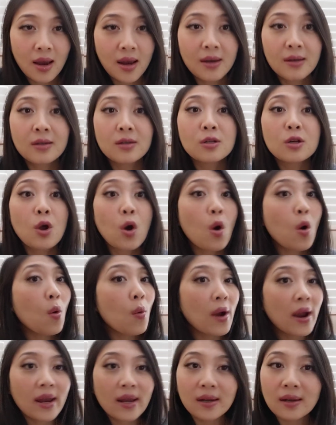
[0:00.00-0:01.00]
in
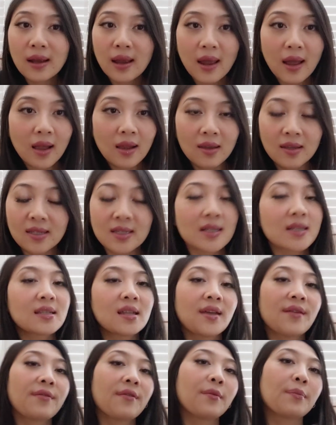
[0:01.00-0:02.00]
no way in hell it's a
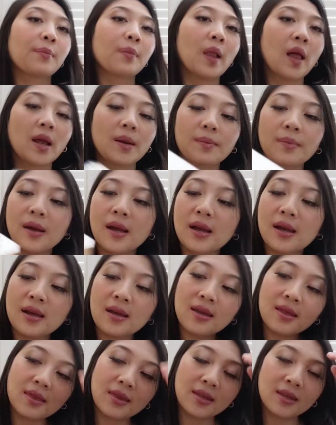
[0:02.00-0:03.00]
safe blind
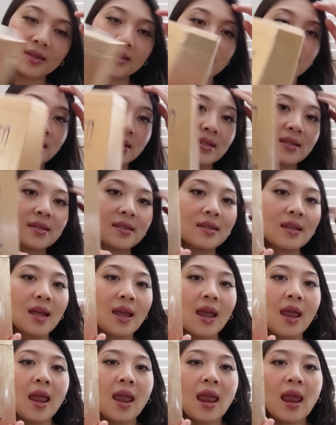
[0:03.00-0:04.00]
buy. This is
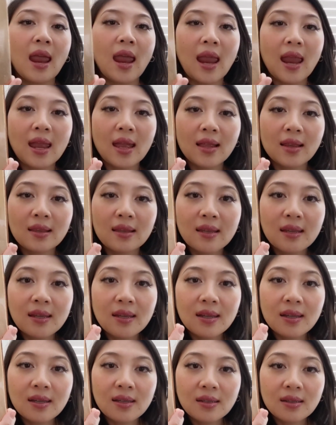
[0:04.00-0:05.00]

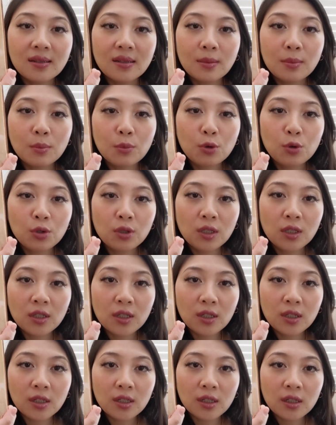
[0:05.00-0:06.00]
Alien
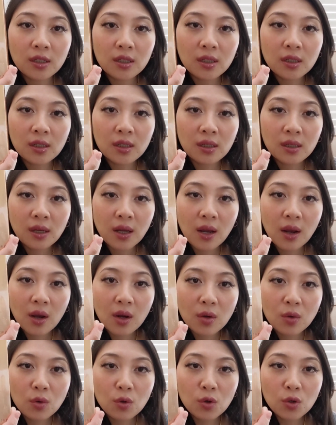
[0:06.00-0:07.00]
Mugler
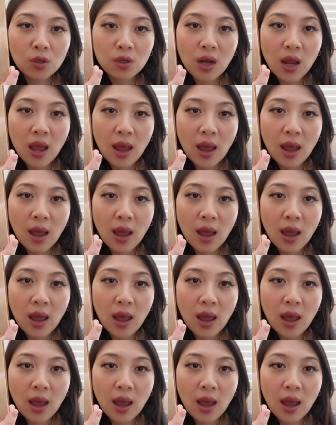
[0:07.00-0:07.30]
Oud